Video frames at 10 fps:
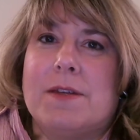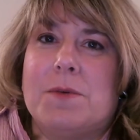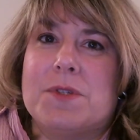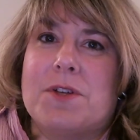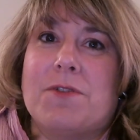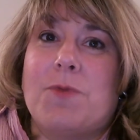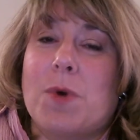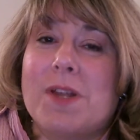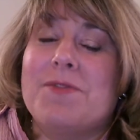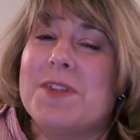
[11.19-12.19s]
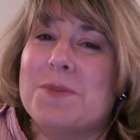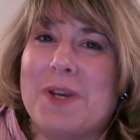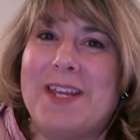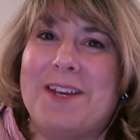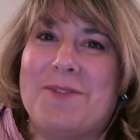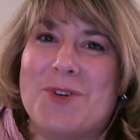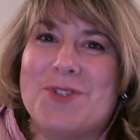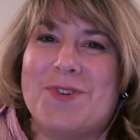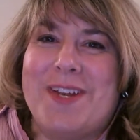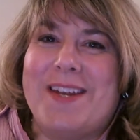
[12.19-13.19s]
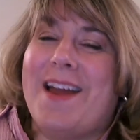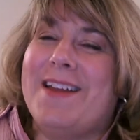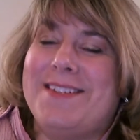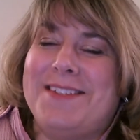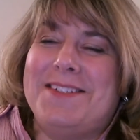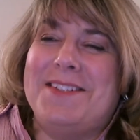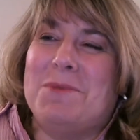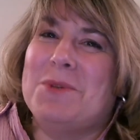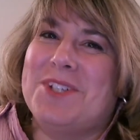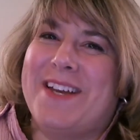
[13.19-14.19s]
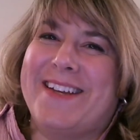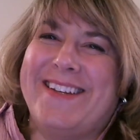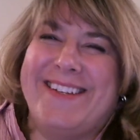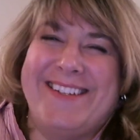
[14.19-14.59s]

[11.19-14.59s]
It was their 45th wedding anniversary, and I did double check.